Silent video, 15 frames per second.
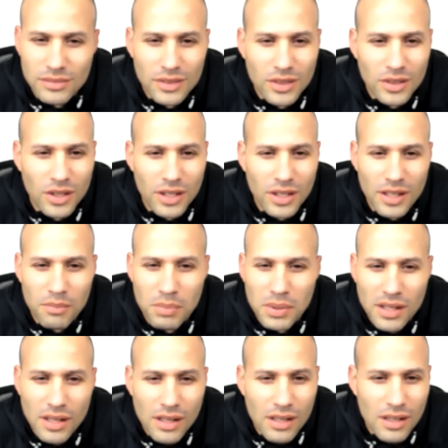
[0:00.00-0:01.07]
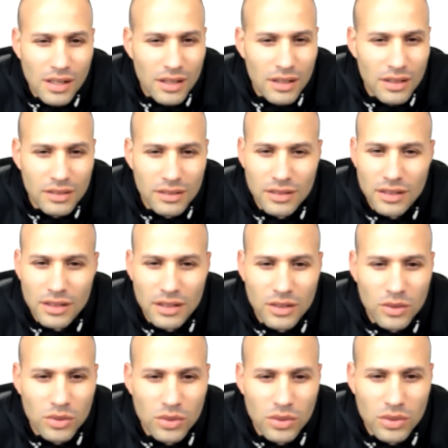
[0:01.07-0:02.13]
like in particular, like?
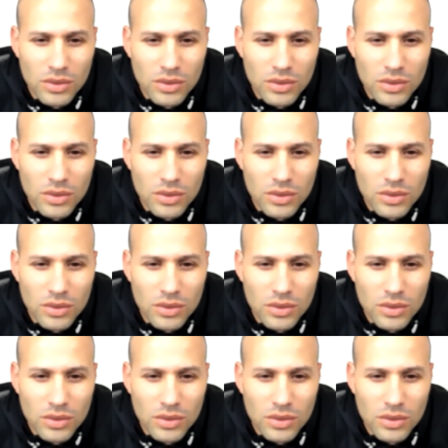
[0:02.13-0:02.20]
Or...